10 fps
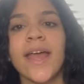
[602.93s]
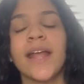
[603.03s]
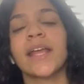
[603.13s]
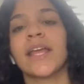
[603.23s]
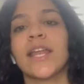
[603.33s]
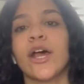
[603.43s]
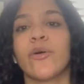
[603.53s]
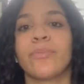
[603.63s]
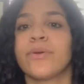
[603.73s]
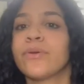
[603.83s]
can
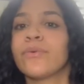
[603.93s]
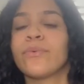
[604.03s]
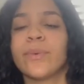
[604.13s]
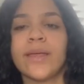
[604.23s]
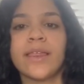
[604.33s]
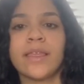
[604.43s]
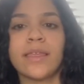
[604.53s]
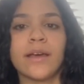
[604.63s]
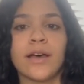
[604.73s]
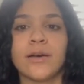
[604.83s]
help you with
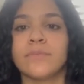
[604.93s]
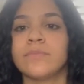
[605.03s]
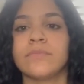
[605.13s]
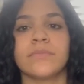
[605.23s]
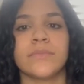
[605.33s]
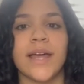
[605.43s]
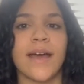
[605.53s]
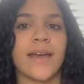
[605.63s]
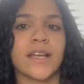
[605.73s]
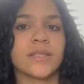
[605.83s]
um,
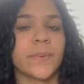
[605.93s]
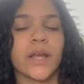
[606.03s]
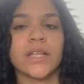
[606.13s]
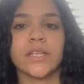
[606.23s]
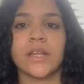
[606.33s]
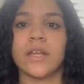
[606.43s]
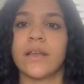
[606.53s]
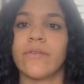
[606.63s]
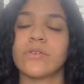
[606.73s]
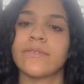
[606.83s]
not experiencing any
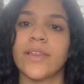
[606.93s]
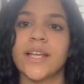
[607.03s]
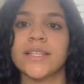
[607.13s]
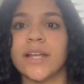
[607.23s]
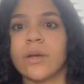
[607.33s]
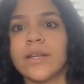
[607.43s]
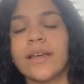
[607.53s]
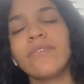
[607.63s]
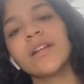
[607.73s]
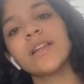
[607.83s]
of those feelings. I know it
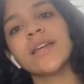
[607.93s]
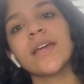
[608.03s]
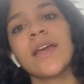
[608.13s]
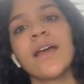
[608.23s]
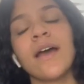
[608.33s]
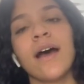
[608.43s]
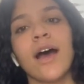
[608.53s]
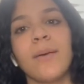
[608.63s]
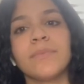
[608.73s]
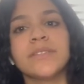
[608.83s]
definitely
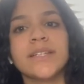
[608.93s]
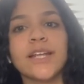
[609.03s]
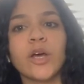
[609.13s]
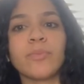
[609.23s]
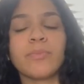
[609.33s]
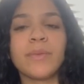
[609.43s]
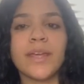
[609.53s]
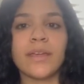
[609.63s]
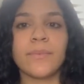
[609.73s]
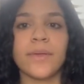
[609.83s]
um, did help
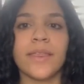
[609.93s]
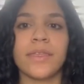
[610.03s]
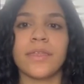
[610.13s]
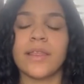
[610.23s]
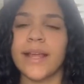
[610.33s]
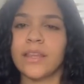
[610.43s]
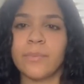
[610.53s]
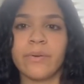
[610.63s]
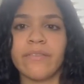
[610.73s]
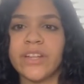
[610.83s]
me with like the
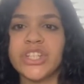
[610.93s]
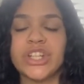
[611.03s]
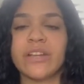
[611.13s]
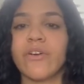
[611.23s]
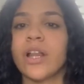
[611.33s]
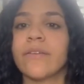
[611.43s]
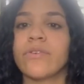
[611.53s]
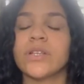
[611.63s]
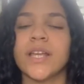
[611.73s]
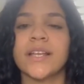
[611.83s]
prevention of all of
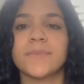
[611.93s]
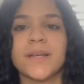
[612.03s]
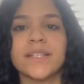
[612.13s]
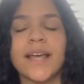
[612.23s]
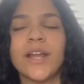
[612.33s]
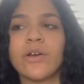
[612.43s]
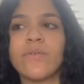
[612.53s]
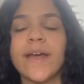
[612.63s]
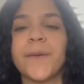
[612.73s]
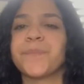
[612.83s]
those things because I know
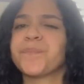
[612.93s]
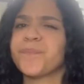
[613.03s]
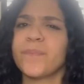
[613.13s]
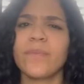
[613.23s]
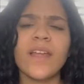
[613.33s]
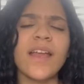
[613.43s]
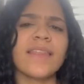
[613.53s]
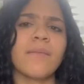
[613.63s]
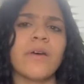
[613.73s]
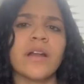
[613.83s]
that in
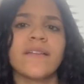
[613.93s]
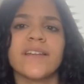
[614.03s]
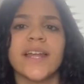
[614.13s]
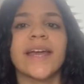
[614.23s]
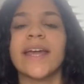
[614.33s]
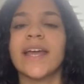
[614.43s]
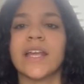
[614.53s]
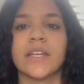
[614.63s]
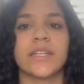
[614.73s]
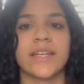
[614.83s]
the middle of the night
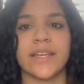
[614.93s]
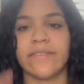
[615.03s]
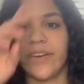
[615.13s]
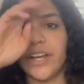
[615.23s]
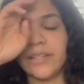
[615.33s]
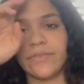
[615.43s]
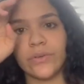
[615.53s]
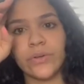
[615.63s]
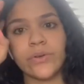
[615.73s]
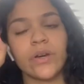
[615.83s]
it did get very
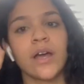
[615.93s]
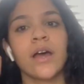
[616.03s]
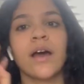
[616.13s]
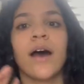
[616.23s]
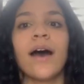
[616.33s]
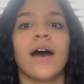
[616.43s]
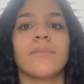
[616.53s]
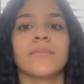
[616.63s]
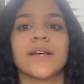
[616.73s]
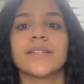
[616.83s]
difficult
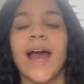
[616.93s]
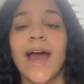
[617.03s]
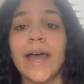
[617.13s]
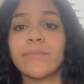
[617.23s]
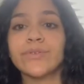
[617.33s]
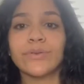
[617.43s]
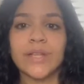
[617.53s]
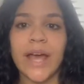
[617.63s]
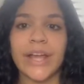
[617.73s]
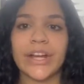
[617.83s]
um because i'm so
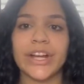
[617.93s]
tired